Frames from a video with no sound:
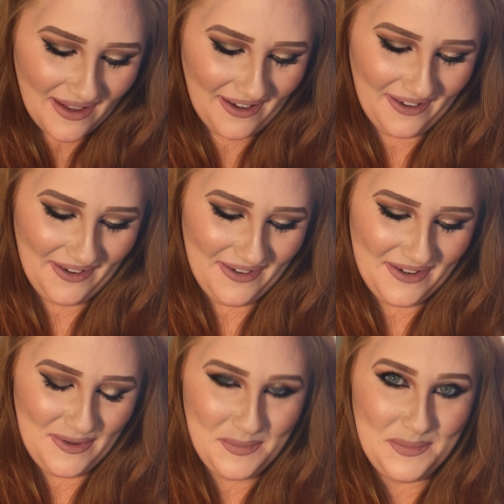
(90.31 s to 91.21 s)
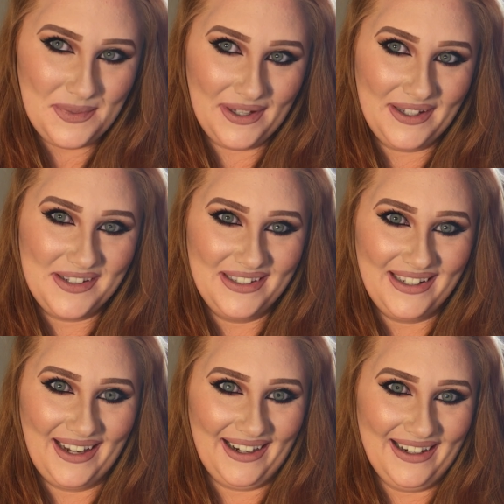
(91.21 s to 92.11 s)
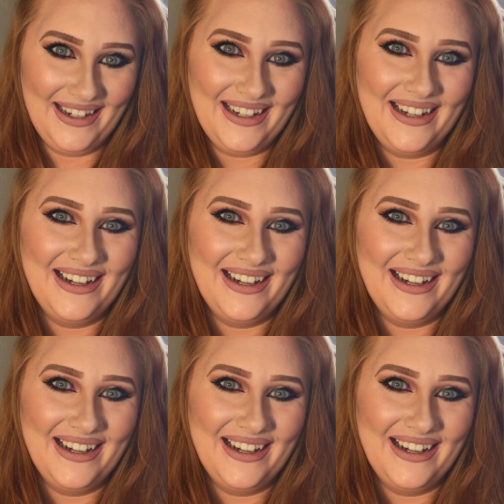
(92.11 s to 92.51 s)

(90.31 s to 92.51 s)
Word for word: uh, but yeah.